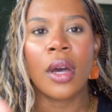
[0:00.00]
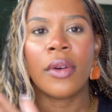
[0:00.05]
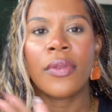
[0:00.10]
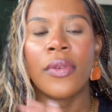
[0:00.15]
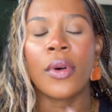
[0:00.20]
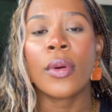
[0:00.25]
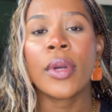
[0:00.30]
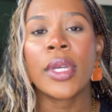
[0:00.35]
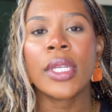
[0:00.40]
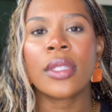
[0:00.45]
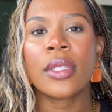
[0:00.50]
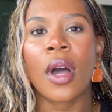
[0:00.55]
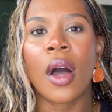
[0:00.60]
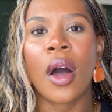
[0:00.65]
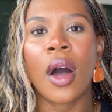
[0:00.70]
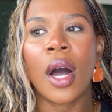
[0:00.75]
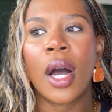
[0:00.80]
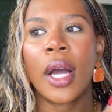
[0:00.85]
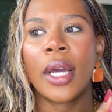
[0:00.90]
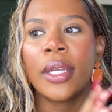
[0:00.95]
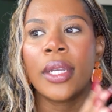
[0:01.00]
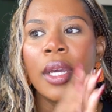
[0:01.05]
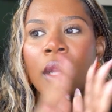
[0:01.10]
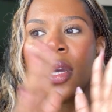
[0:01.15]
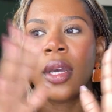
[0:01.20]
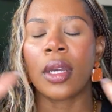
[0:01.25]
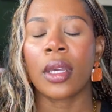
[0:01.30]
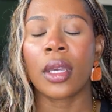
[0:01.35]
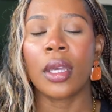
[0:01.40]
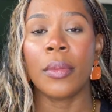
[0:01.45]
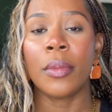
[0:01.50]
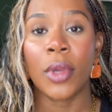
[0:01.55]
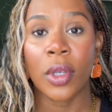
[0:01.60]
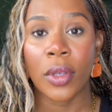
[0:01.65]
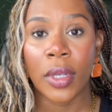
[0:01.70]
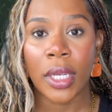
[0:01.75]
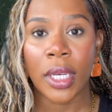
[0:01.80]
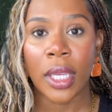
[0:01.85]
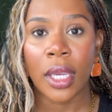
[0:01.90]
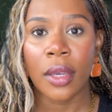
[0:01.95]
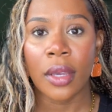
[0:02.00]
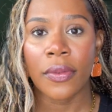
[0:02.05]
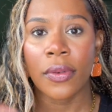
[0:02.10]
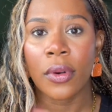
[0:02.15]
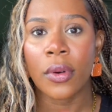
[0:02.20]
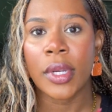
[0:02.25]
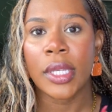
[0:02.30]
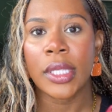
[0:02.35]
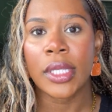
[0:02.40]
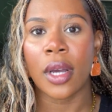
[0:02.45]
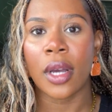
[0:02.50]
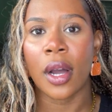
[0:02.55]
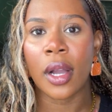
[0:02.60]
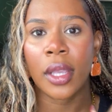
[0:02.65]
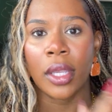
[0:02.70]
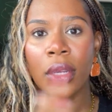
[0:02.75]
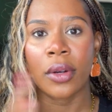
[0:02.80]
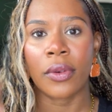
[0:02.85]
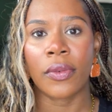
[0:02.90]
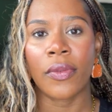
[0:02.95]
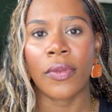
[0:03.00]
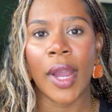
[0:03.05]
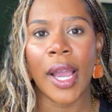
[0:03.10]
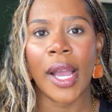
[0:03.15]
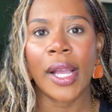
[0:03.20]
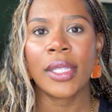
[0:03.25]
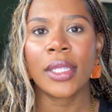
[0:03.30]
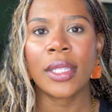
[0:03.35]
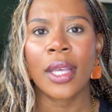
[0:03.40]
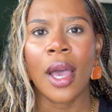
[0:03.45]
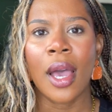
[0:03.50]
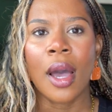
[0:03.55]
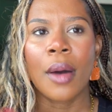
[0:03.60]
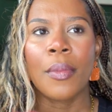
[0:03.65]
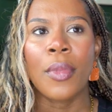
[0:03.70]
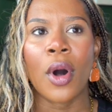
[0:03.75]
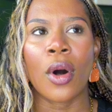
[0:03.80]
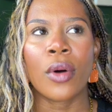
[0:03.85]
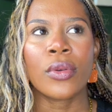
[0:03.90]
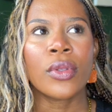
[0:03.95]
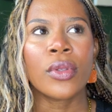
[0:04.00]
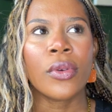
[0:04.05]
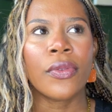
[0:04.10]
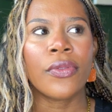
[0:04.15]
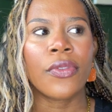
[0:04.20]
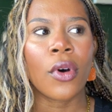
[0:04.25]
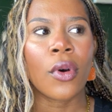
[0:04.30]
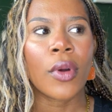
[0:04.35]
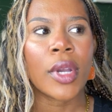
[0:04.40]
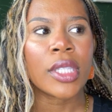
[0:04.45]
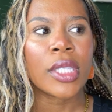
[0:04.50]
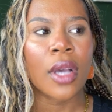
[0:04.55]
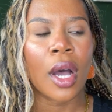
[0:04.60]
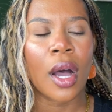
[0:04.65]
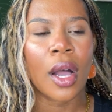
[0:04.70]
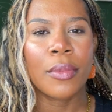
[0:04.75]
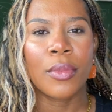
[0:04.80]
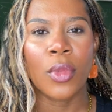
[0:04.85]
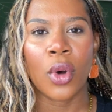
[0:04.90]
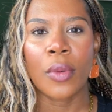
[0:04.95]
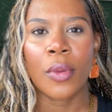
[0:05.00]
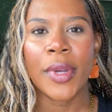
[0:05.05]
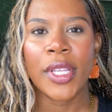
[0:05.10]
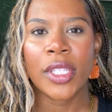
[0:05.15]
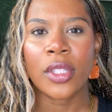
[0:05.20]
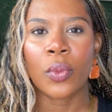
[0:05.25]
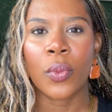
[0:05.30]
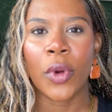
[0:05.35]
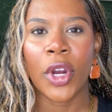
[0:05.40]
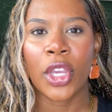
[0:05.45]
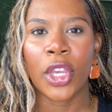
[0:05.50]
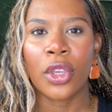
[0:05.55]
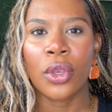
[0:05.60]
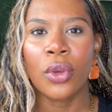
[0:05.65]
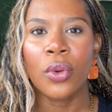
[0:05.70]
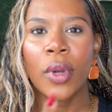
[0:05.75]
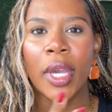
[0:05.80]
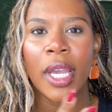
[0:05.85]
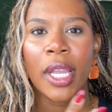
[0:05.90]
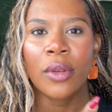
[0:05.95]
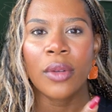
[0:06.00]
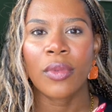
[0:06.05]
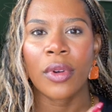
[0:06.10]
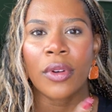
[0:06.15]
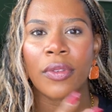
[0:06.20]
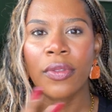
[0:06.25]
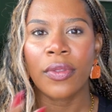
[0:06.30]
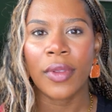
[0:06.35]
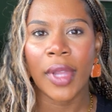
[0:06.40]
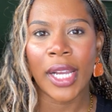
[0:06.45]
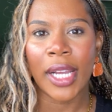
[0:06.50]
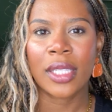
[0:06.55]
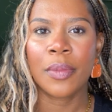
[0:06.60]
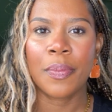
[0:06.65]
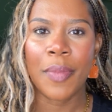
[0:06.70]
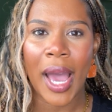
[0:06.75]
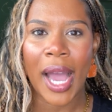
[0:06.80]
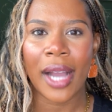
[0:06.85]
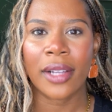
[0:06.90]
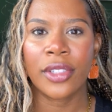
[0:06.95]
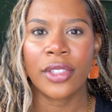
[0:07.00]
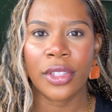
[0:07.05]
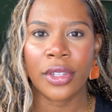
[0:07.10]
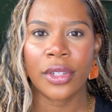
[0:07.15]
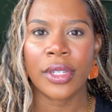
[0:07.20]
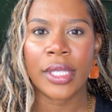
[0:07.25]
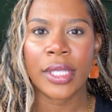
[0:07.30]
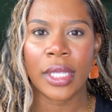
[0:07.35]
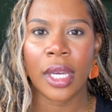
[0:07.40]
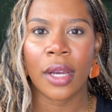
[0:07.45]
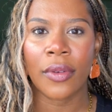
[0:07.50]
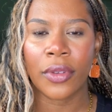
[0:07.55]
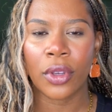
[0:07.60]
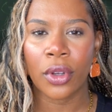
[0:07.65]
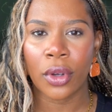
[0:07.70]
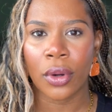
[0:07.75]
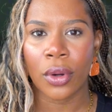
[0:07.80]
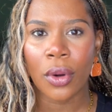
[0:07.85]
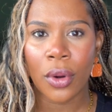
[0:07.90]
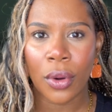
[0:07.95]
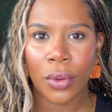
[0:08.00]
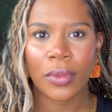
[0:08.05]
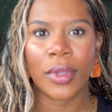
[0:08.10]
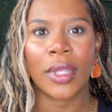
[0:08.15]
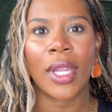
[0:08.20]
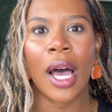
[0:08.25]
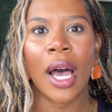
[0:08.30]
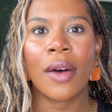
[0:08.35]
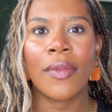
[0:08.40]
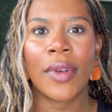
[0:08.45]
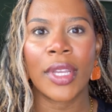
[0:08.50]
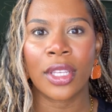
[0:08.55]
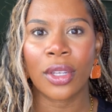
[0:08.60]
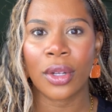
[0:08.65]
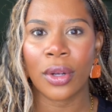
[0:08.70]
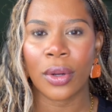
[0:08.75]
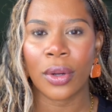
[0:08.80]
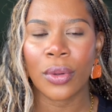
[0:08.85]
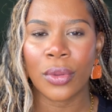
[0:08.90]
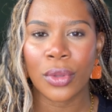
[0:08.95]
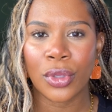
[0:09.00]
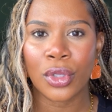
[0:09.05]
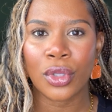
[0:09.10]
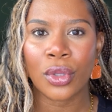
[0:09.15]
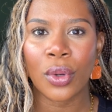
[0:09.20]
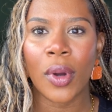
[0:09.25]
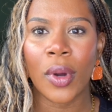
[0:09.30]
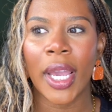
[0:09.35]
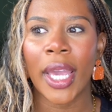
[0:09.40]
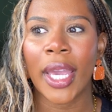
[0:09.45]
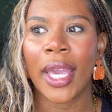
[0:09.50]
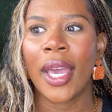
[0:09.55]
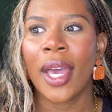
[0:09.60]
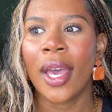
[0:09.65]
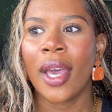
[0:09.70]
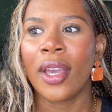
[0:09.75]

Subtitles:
focus on community, focus on your friends, but also focus on moments where you can reflect back to yourself your own love and your own joy.